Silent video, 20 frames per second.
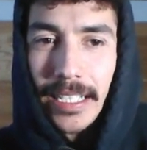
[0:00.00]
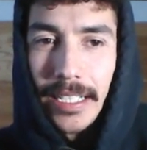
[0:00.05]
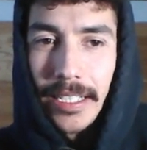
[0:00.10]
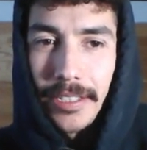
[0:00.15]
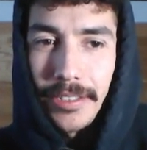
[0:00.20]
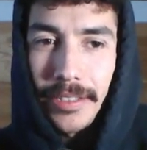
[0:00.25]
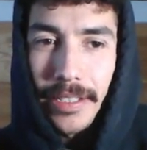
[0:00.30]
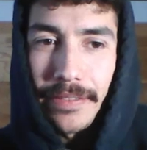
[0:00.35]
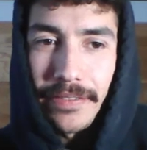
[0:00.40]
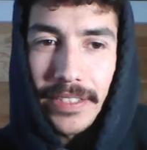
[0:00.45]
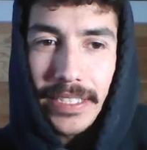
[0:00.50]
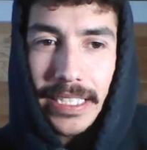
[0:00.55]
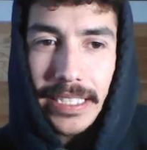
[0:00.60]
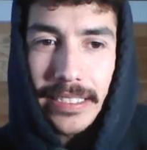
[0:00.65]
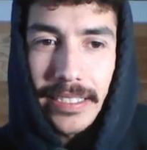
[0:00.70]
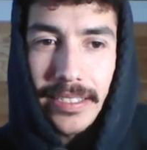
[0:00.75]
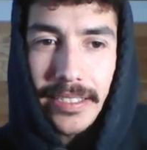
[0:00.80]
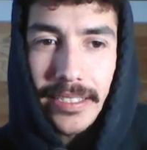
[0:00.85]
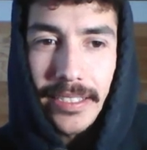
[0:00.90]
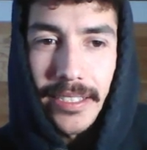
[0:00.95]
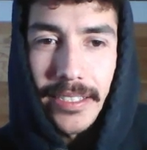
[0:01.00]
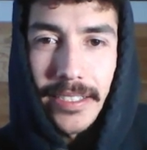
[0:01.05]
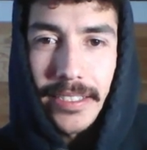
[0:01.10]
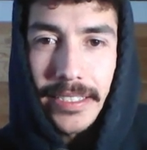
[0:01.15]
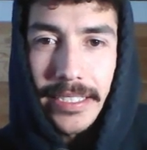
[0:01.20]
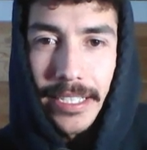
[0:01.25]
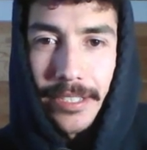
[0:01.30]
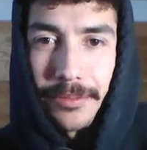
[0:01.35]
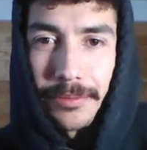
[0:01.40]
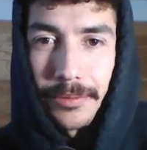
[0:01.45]
So I feel like this card
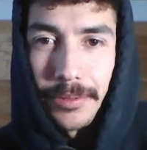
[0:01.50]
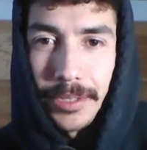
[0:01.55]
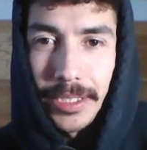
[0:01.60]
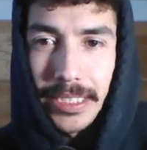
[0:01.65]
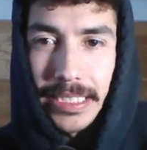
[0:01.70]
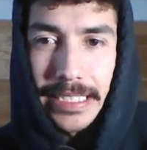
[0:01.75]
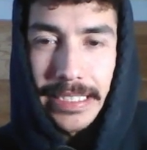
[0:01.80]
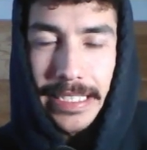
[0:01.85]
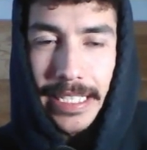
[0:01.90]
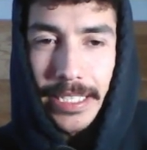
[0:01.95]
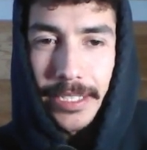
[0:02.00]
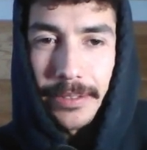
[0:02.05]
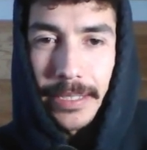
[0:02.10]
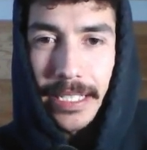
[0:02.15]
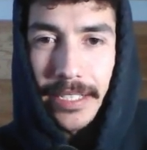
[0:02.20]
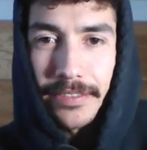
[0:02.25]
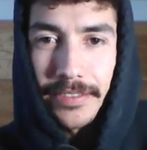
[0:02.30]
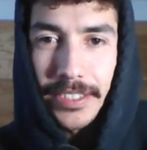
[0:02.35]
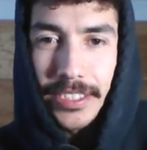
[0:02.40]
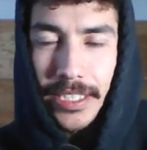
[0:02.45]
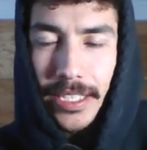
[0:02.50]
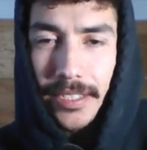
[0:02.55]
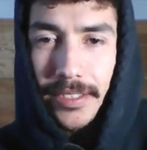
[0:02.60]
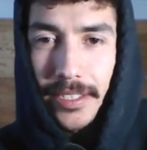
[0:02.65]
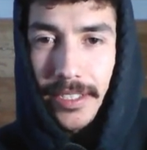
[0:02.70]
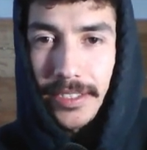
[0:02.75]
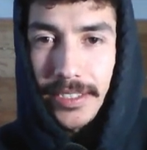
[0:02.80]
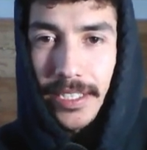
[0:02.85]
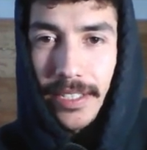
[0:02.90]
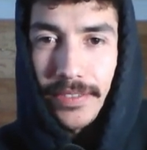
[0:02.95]
can really get you out of
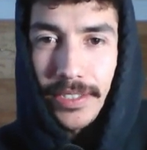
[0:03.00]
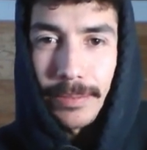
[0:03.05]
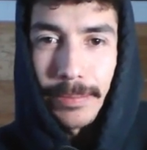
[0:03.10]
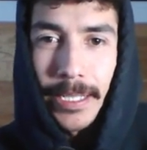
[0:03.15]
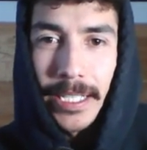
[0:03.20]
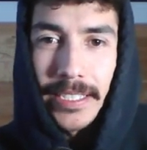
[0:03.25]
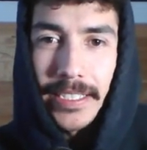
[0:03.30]
a tough spot.